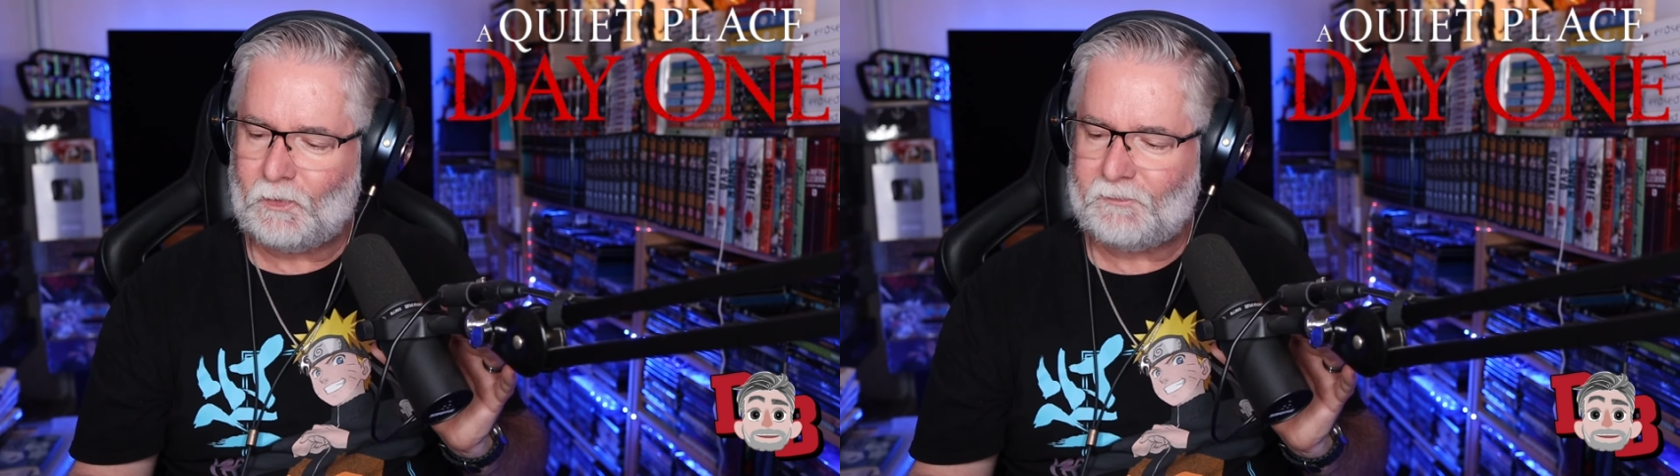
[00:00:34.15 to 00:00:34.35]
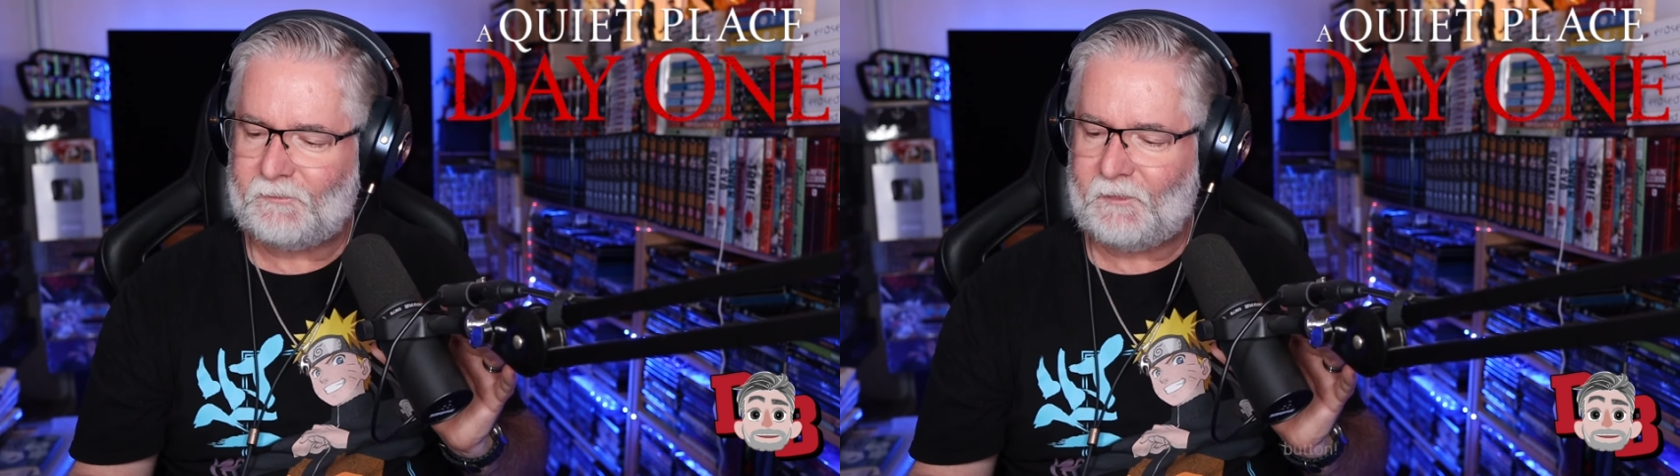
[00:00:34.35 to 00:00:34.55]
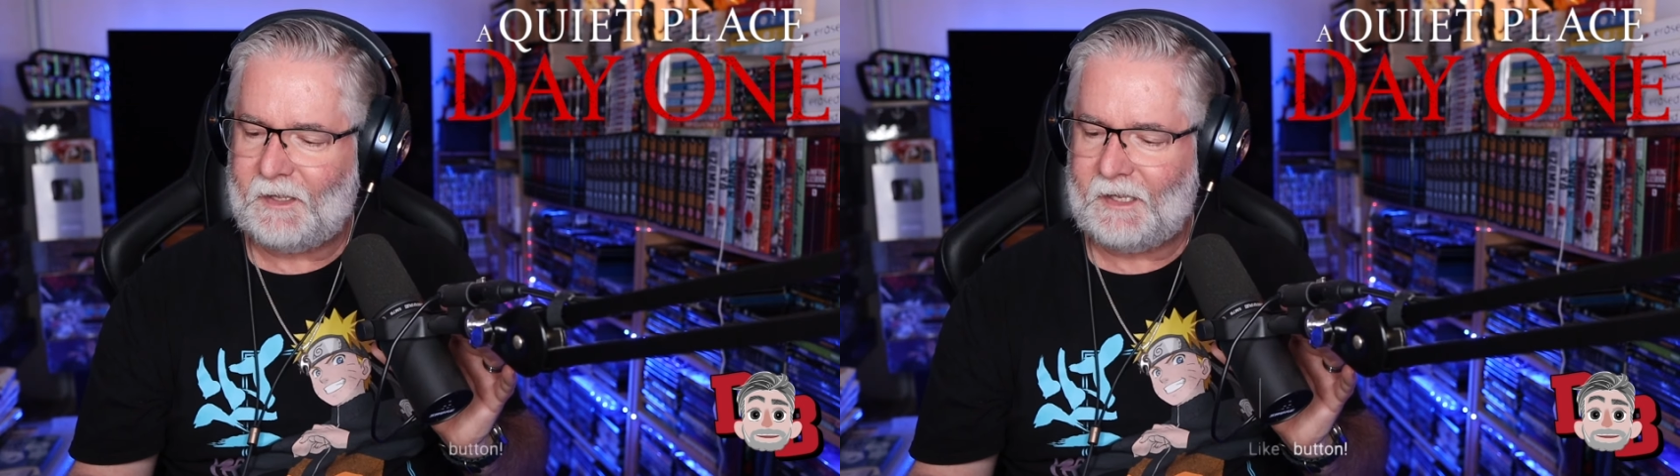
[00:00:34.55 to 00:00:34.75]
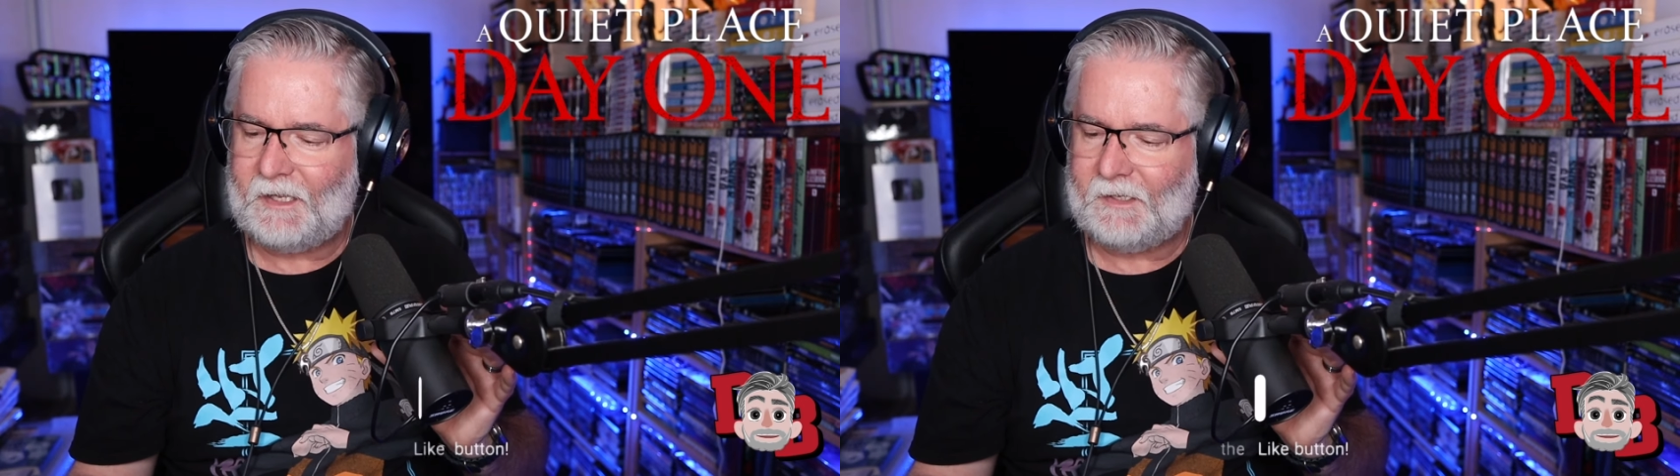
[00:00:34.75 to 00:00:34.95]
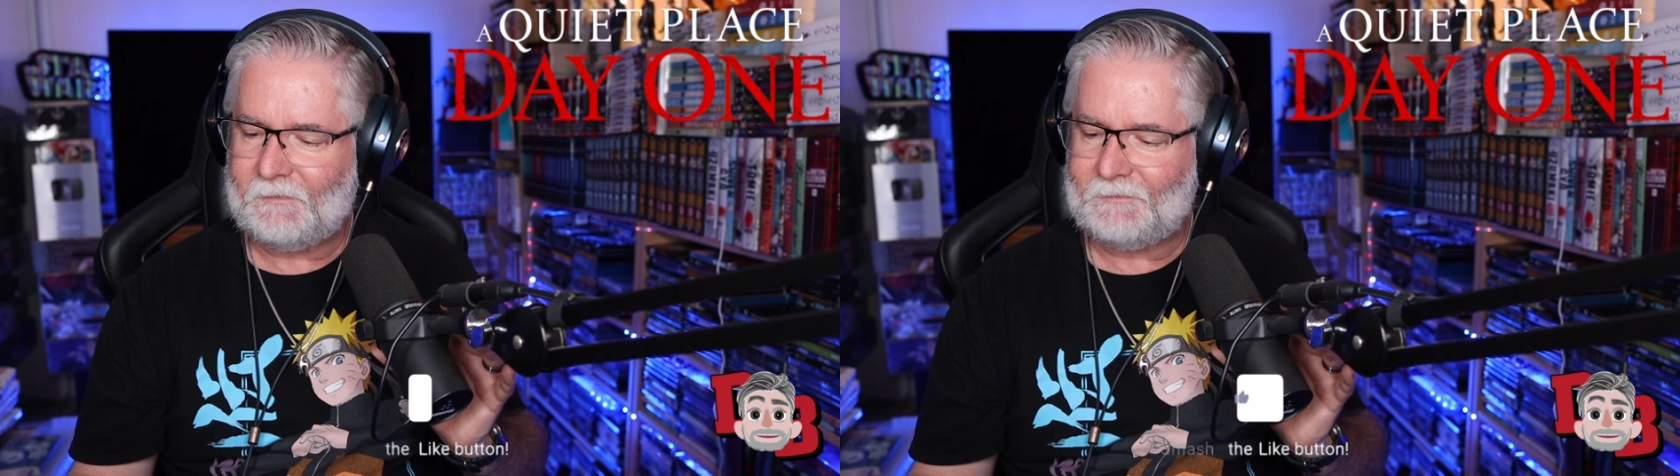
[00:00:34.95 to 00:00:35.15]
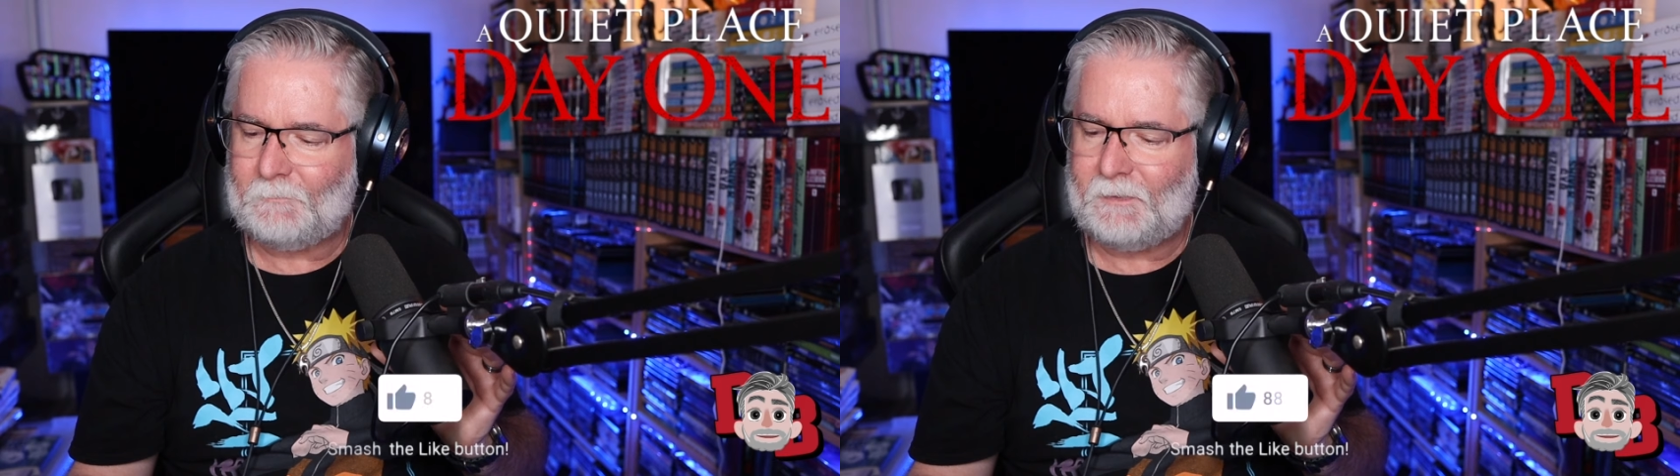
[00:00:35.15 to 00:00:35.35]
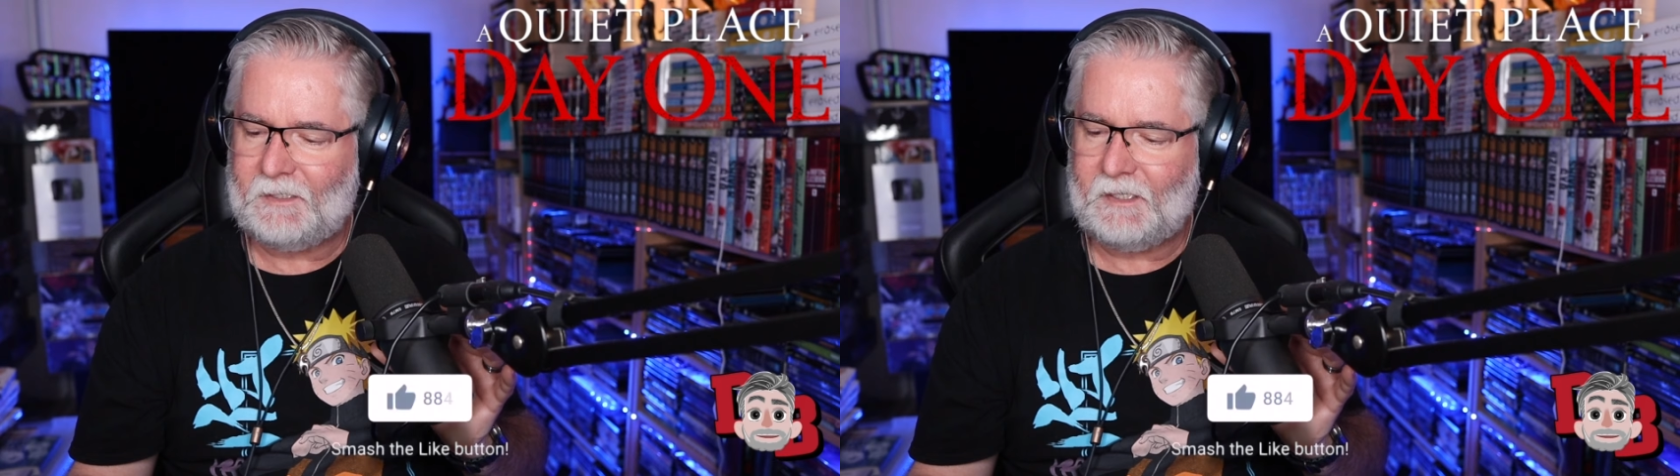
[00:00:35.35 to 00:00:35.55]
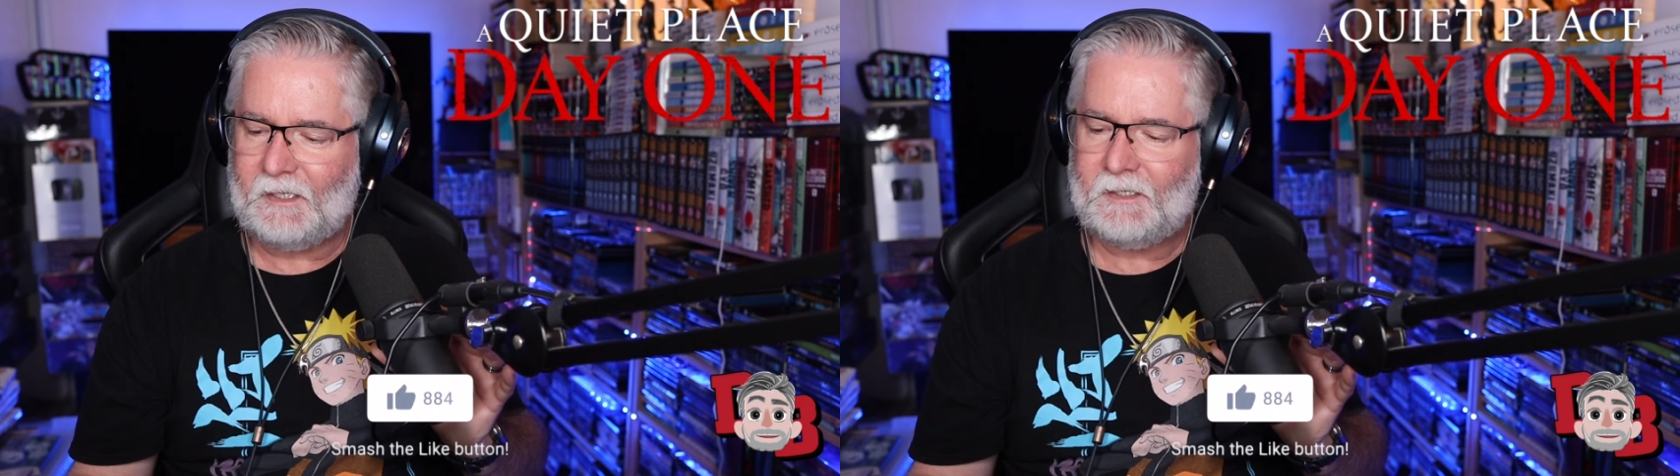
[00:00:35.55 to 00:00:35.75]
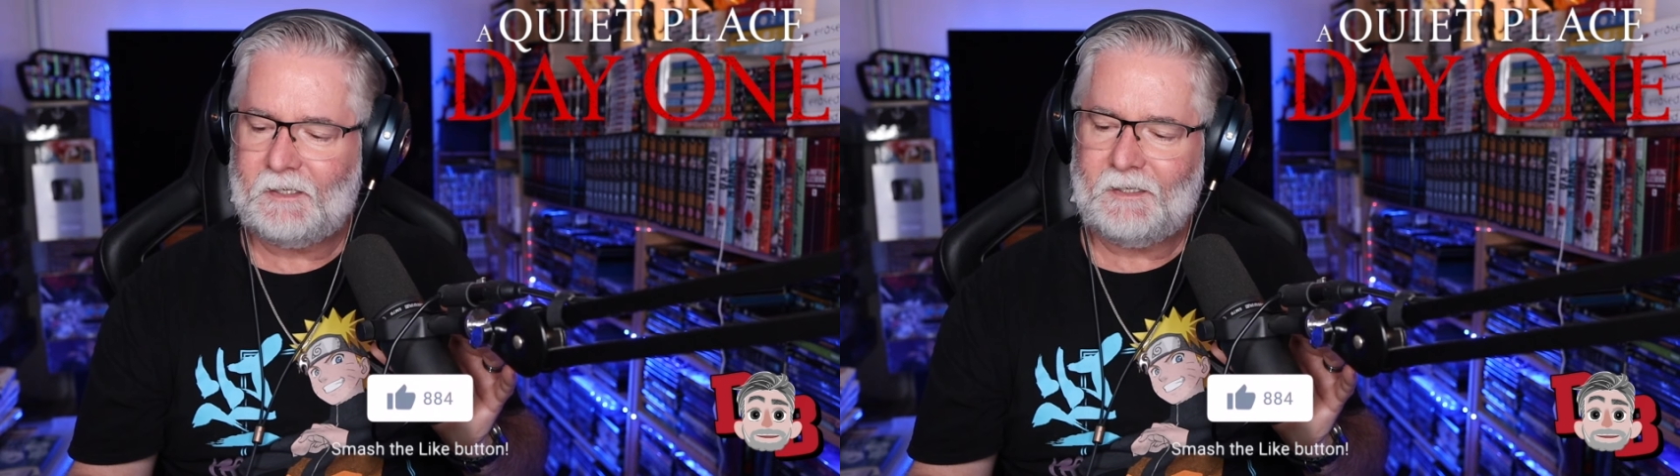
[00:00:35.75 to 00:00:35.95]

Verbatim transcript: Wolff, and Lupita